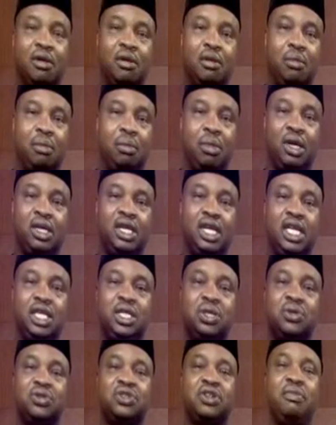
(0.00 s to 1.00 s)
But the
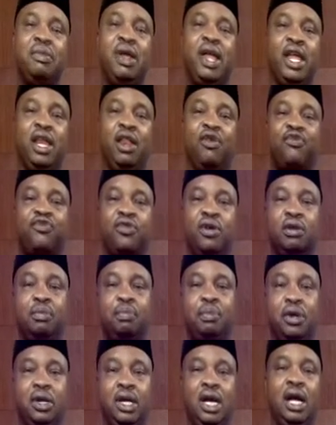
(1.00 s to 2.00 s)
issues remain in the front
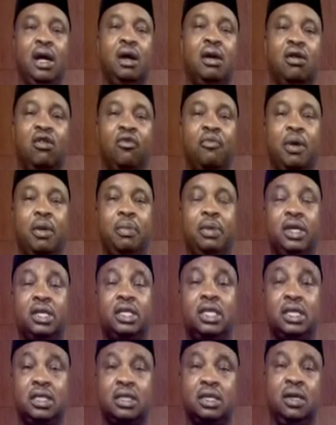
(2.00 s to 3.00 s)
burner of public
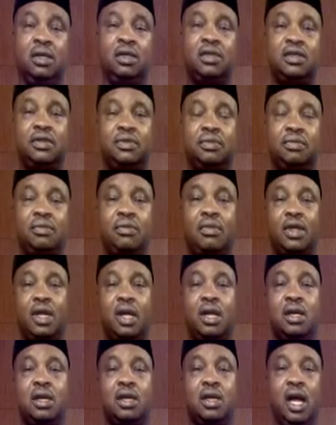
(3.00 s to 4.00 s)
discourse.
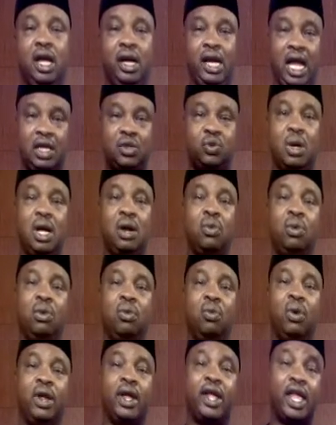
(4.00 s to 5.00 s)
That's where
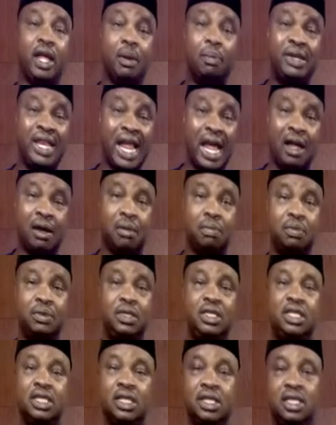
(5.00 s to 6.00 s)
we keep them
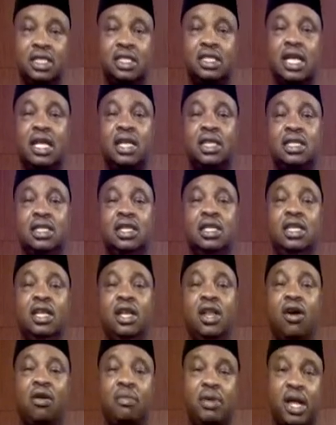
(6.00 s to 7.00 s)
till the
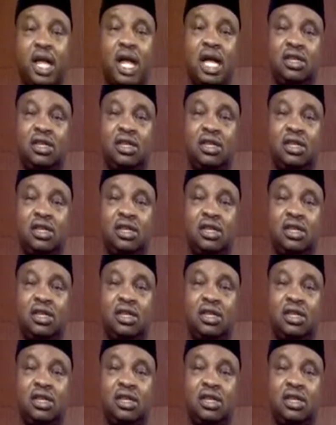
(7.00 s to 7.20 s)
lawmakers